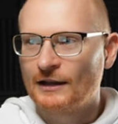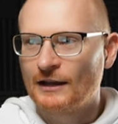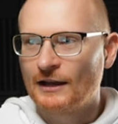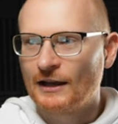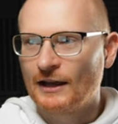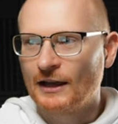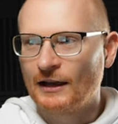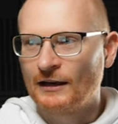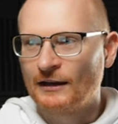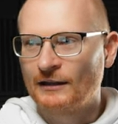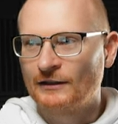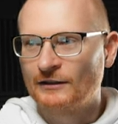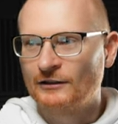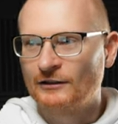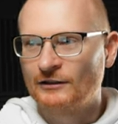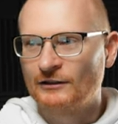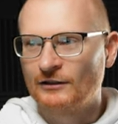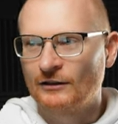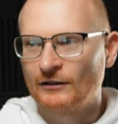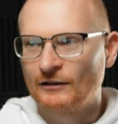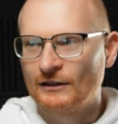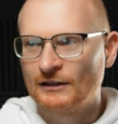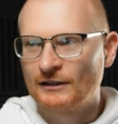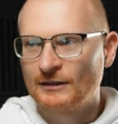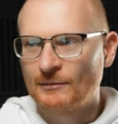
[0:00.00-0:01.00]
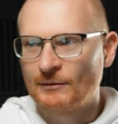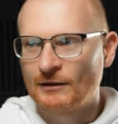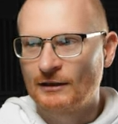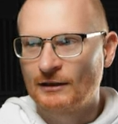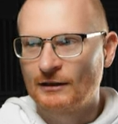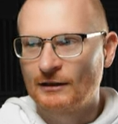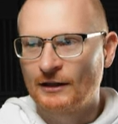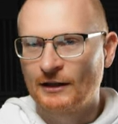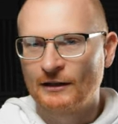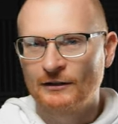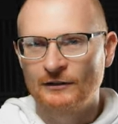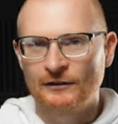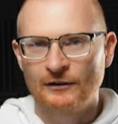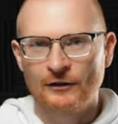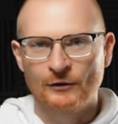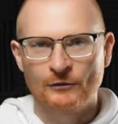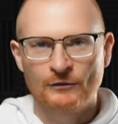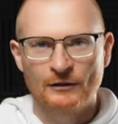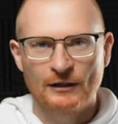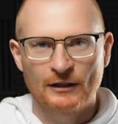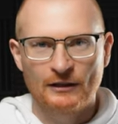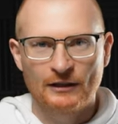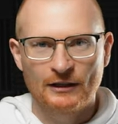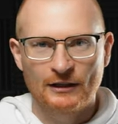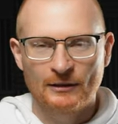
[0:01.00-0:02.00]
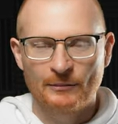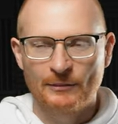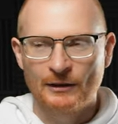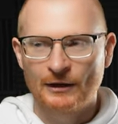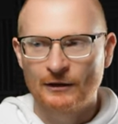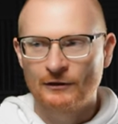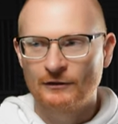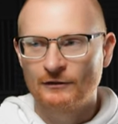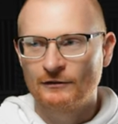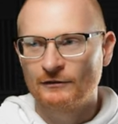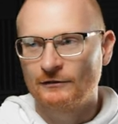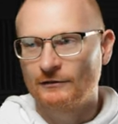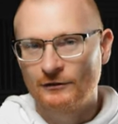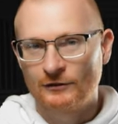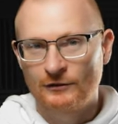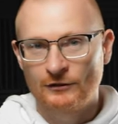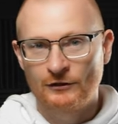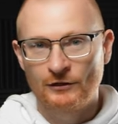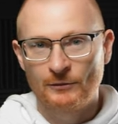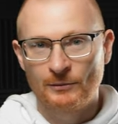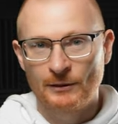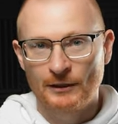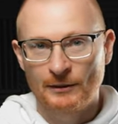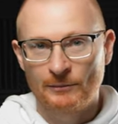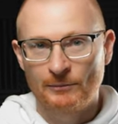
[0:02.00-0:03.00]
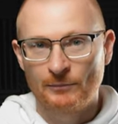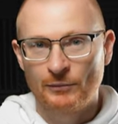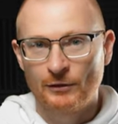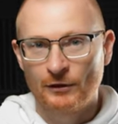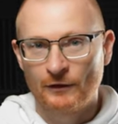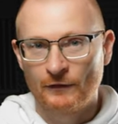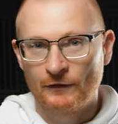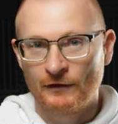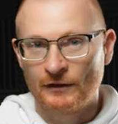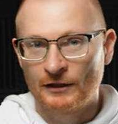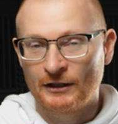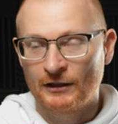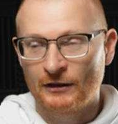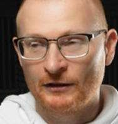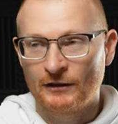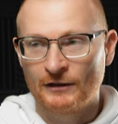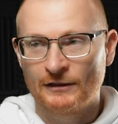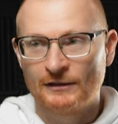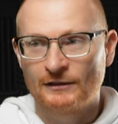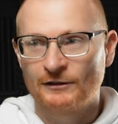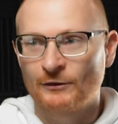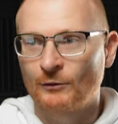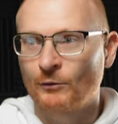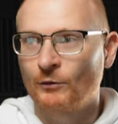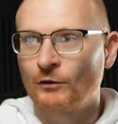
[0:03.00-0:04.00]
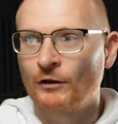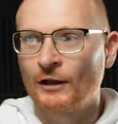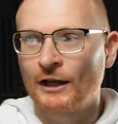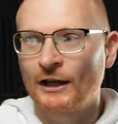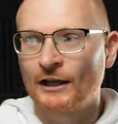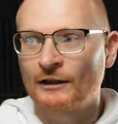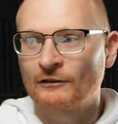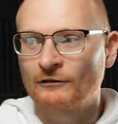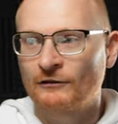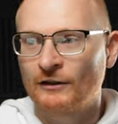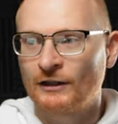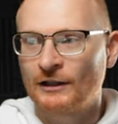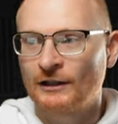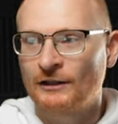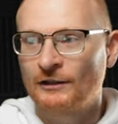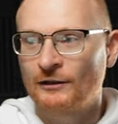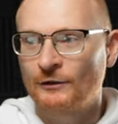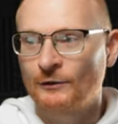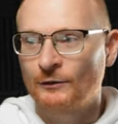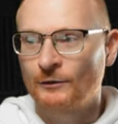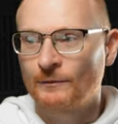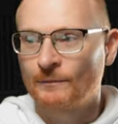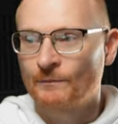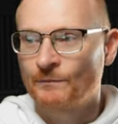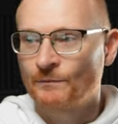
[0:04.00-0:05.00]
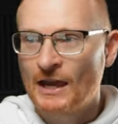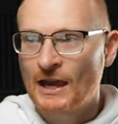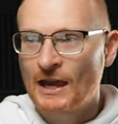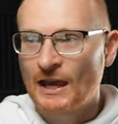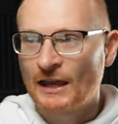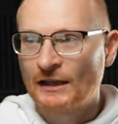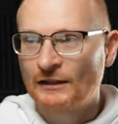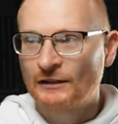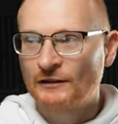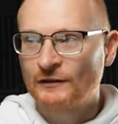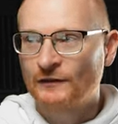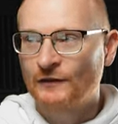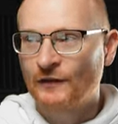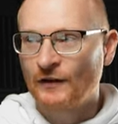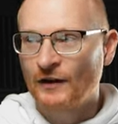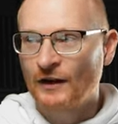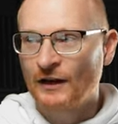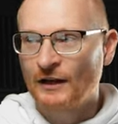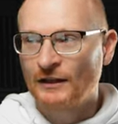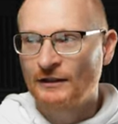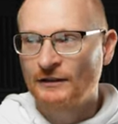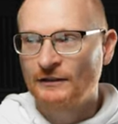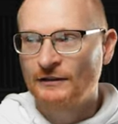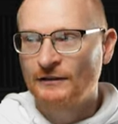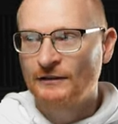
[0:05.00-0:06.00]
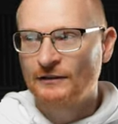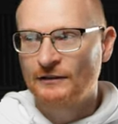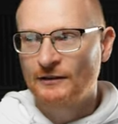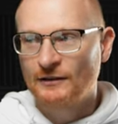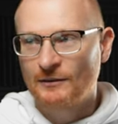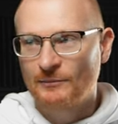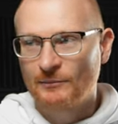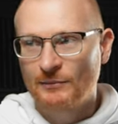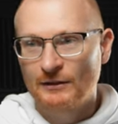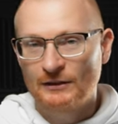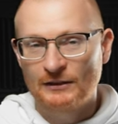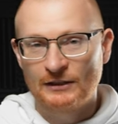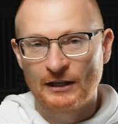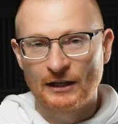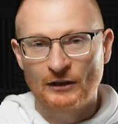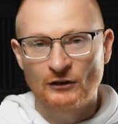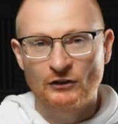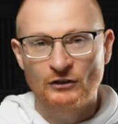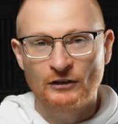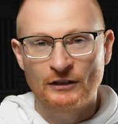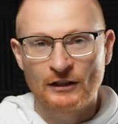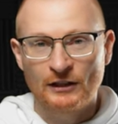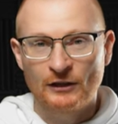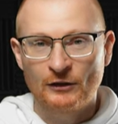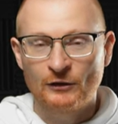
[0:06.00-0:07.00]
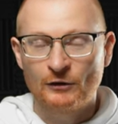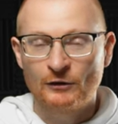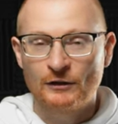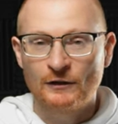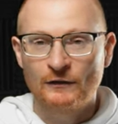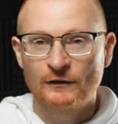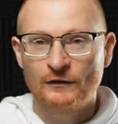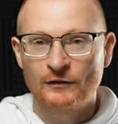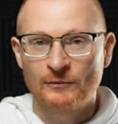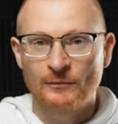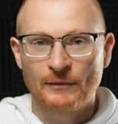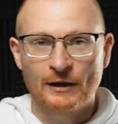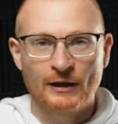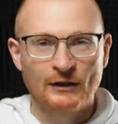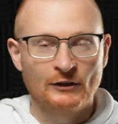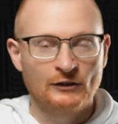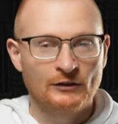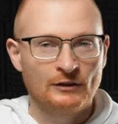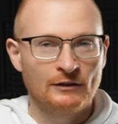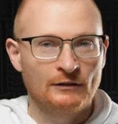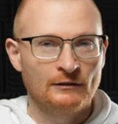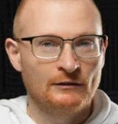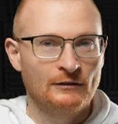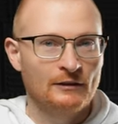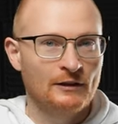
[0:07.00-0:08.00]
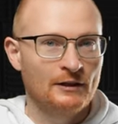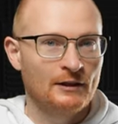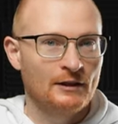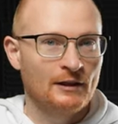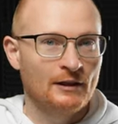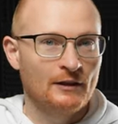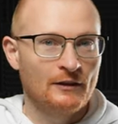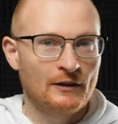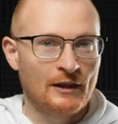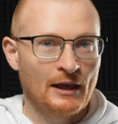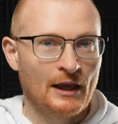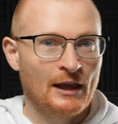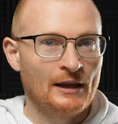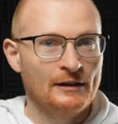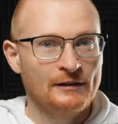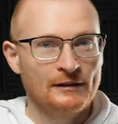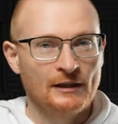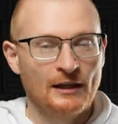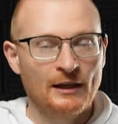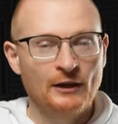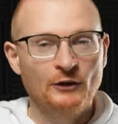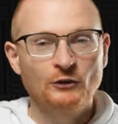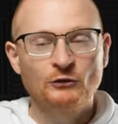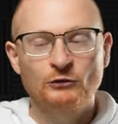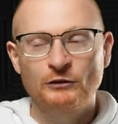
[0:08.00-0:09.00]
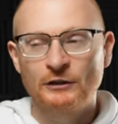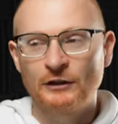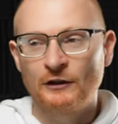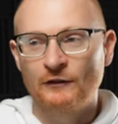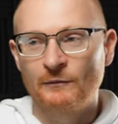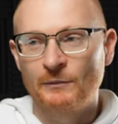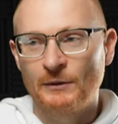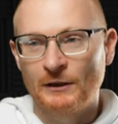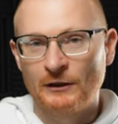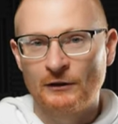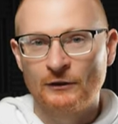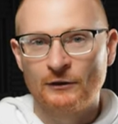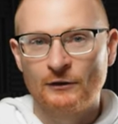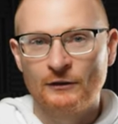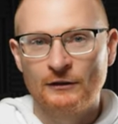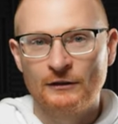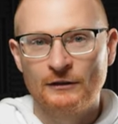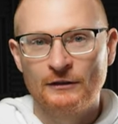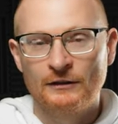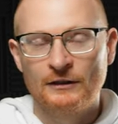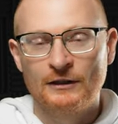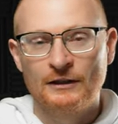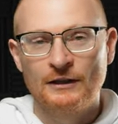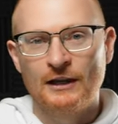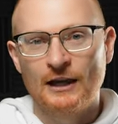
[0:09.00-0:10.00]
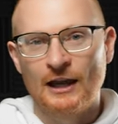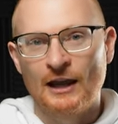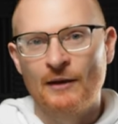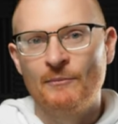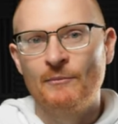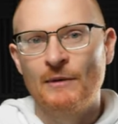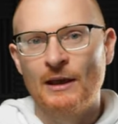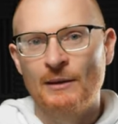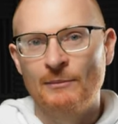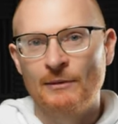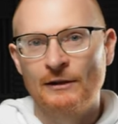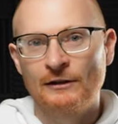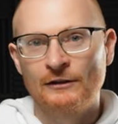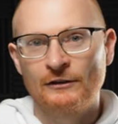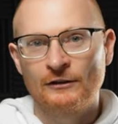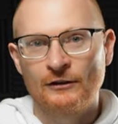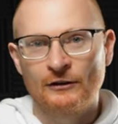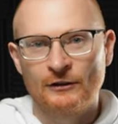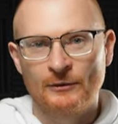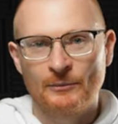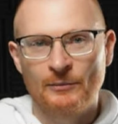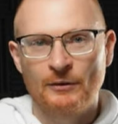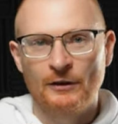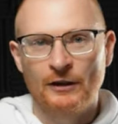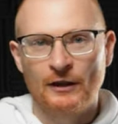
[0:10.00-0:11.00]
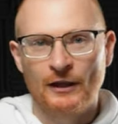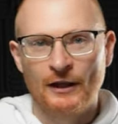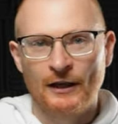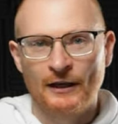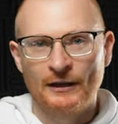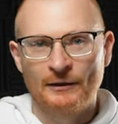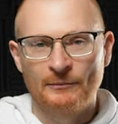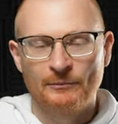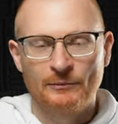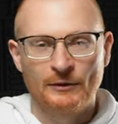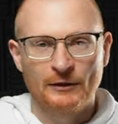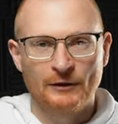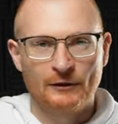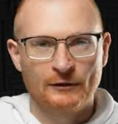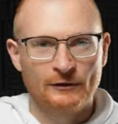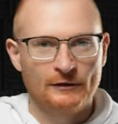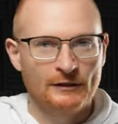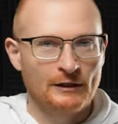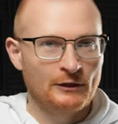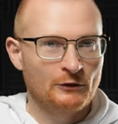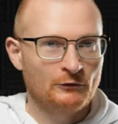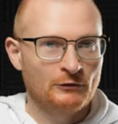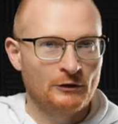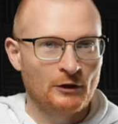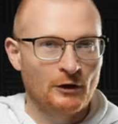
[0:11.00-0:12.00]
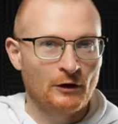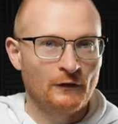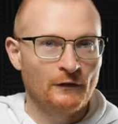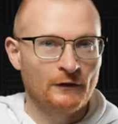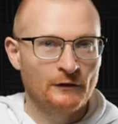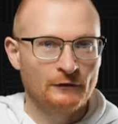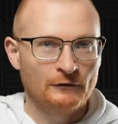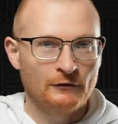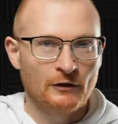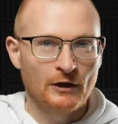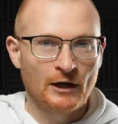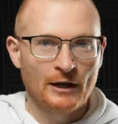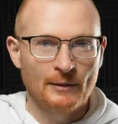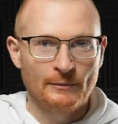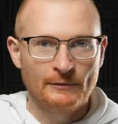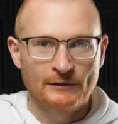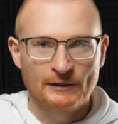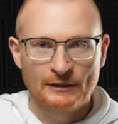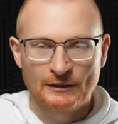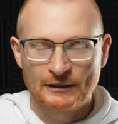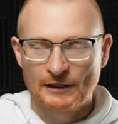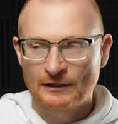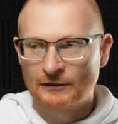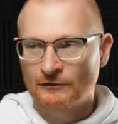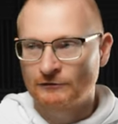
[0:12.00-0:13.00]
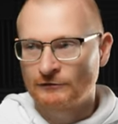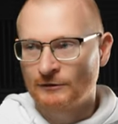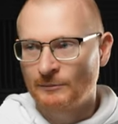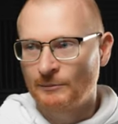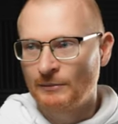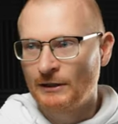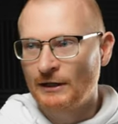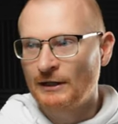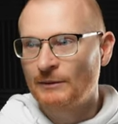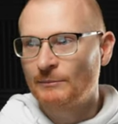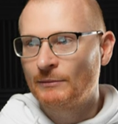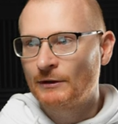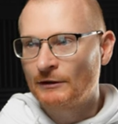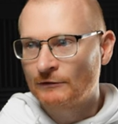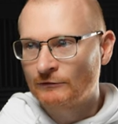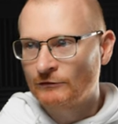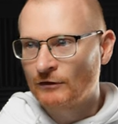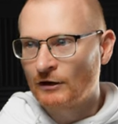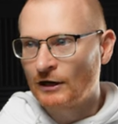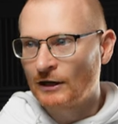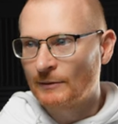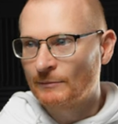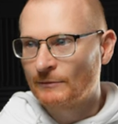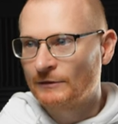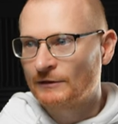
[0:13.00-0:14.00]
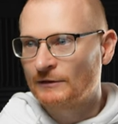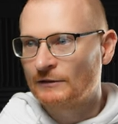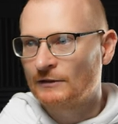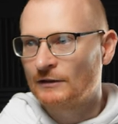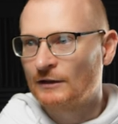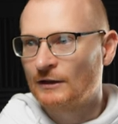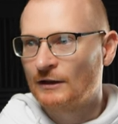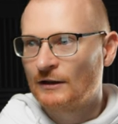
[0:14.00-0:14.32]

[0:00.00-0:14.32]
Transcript: And it's certainly something that I know nothing about, to be perfectly honest. So, all I can really do is find potentially good information that has a history of being good, and maybe it's going to apply because history often rhymes. It doesn't repeat, but it rhymes.